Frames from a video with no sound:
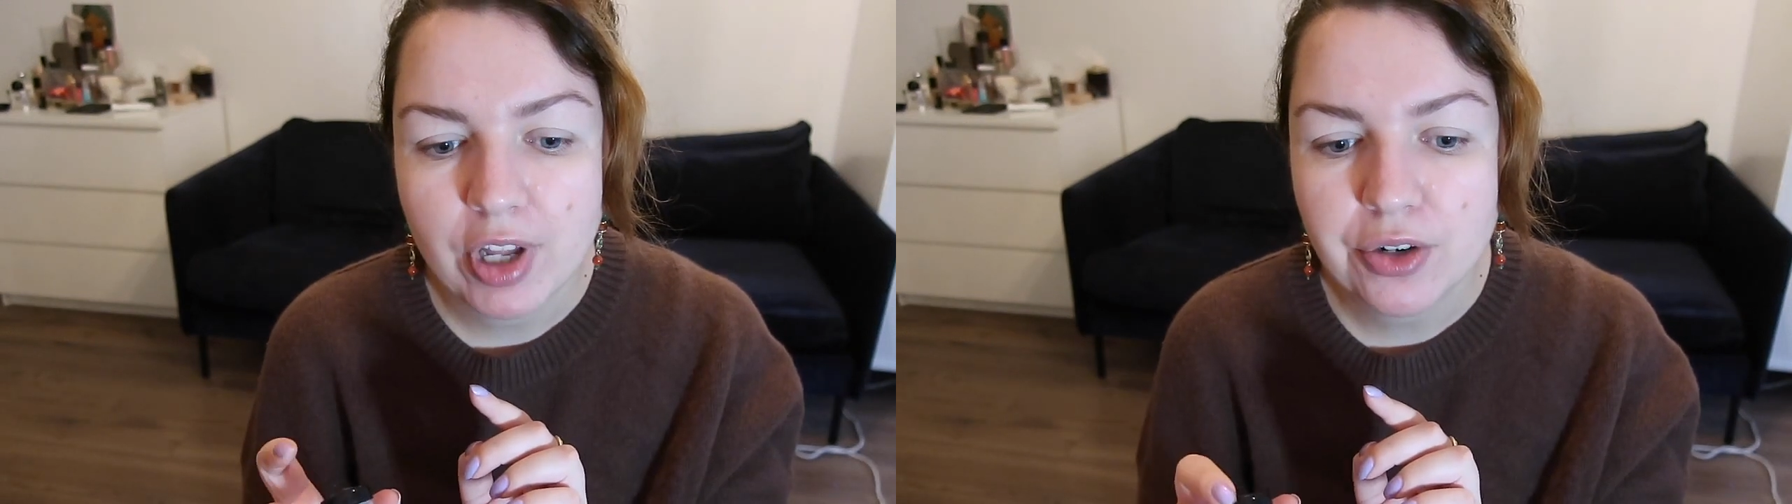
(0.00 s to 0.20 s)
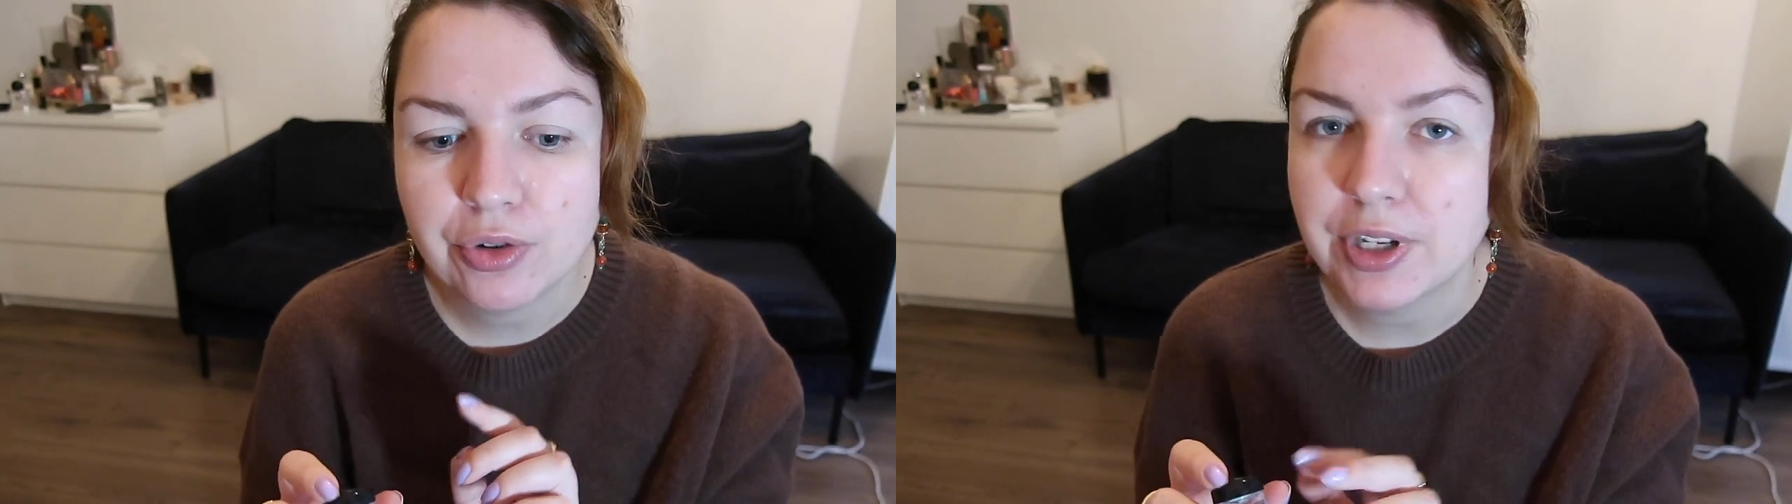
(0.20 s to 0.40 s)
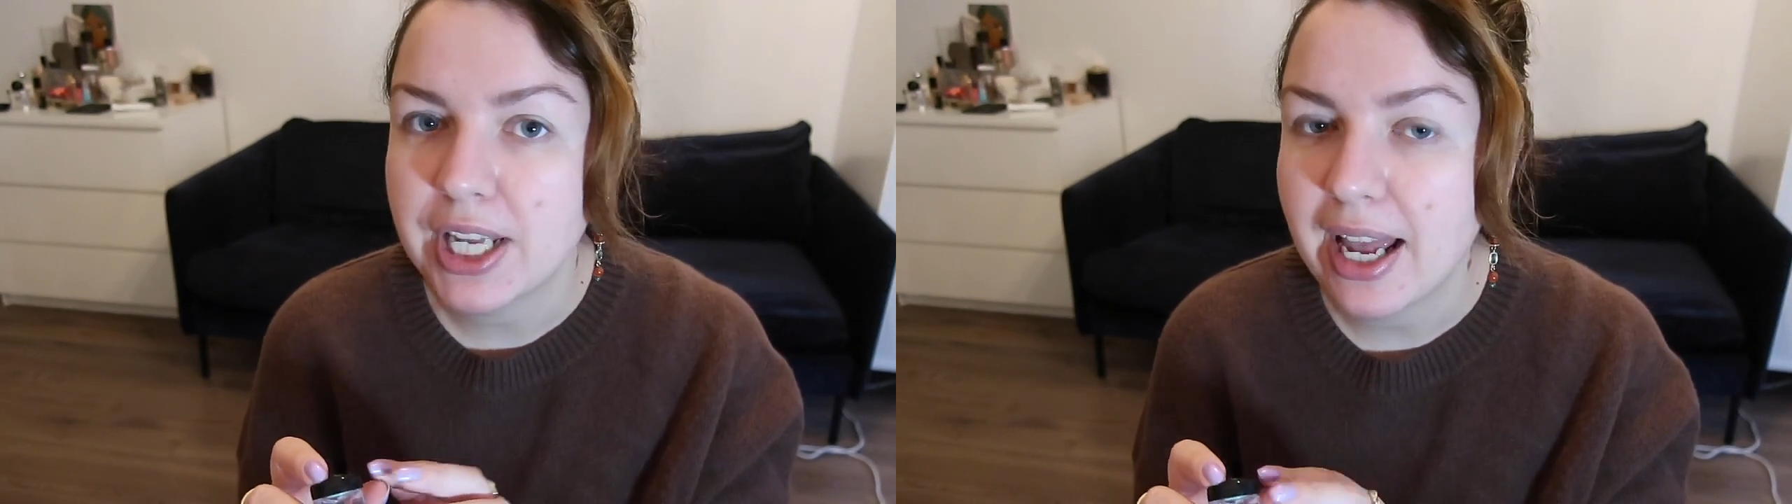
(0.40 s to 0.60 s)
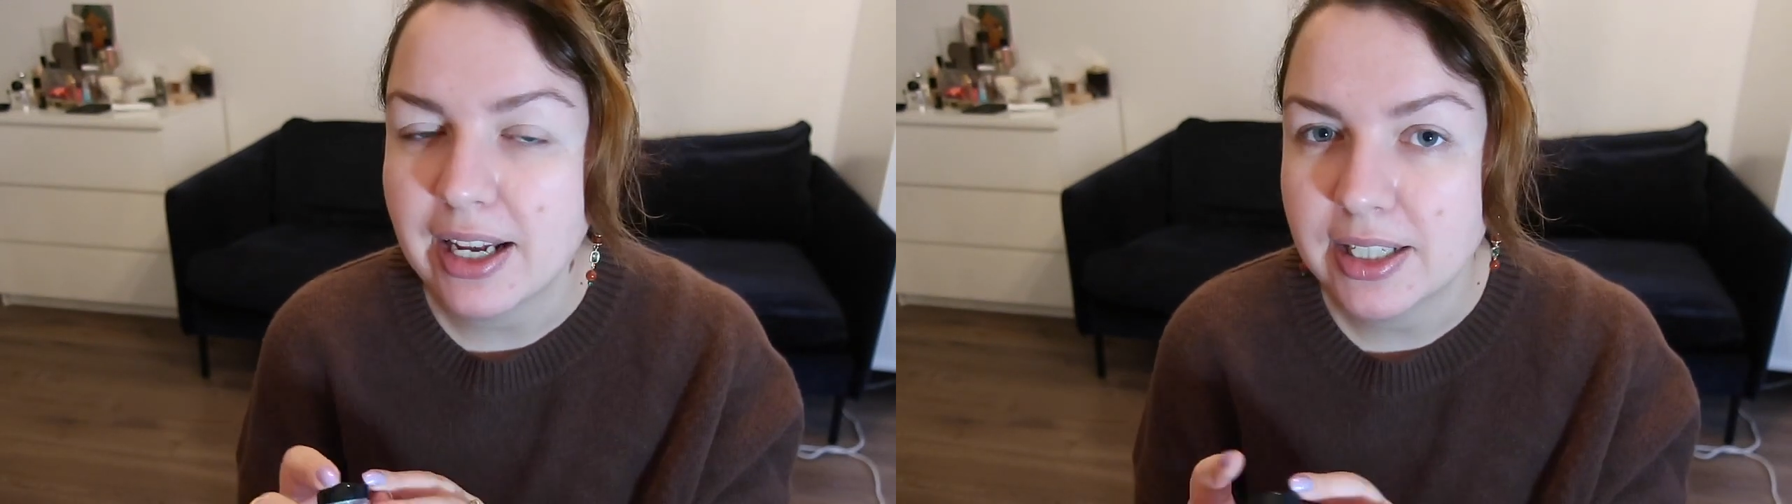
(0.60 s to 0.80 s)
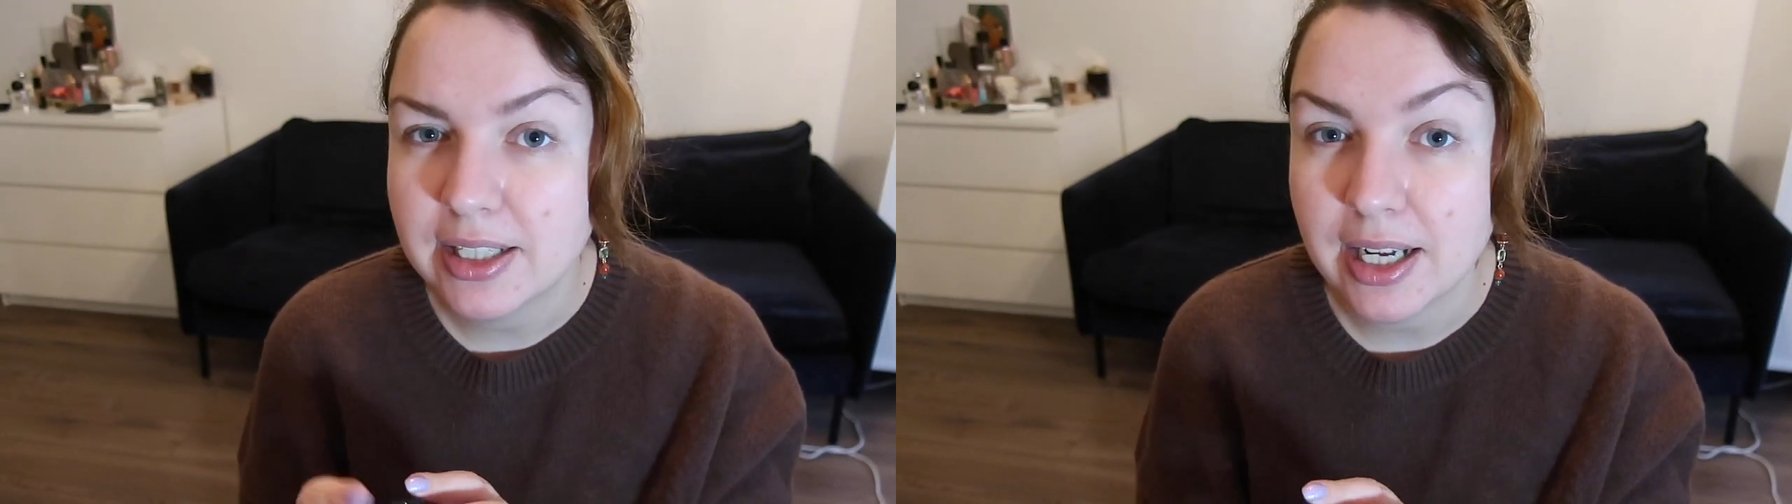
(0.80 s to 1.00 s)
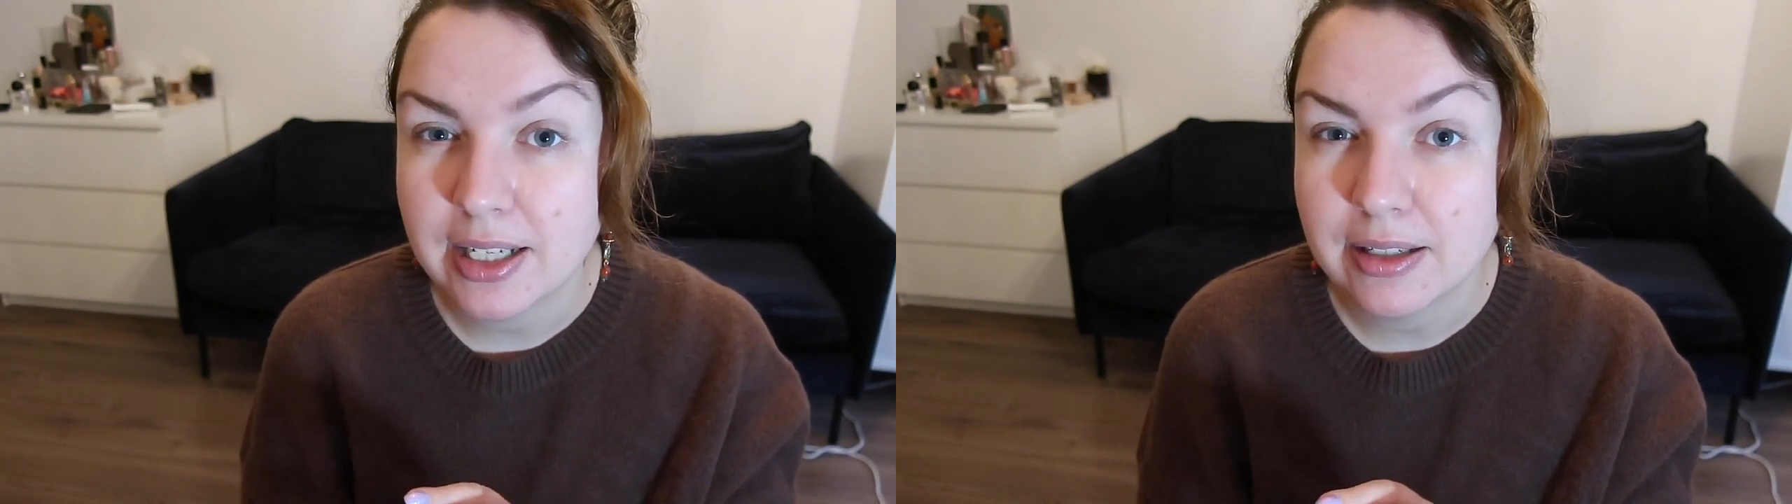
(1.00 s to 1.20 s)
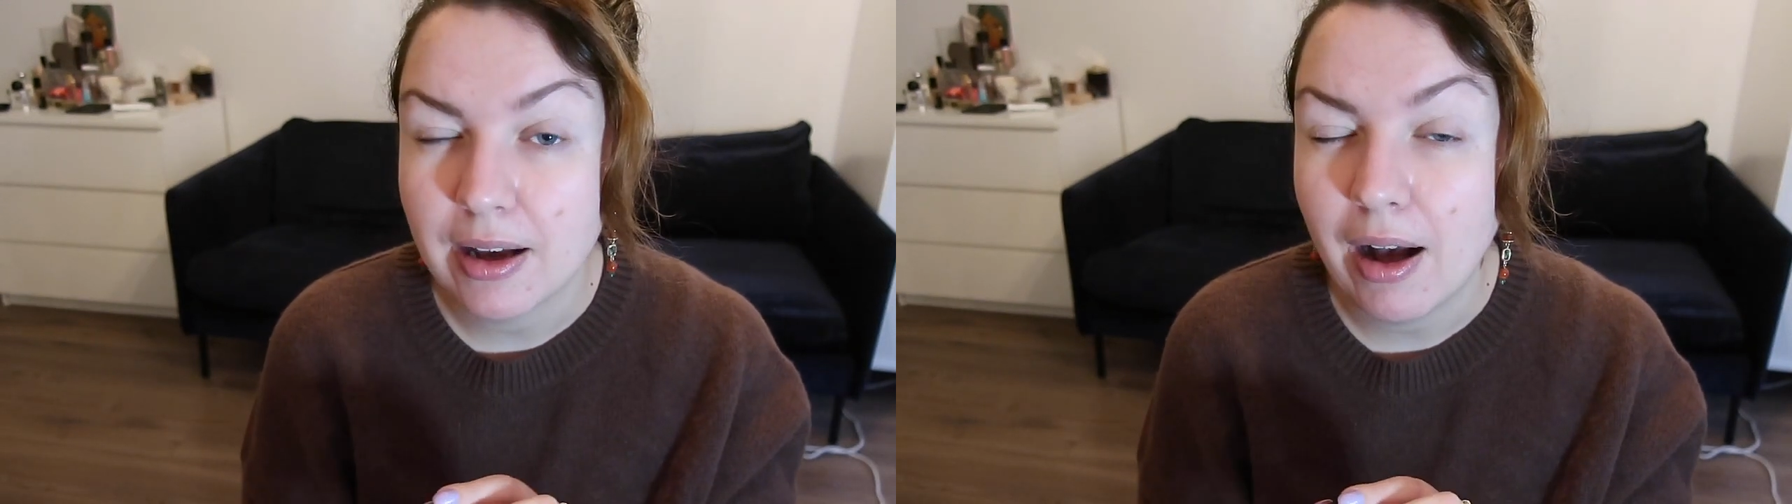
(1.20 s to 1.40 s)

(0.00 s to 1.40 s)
create an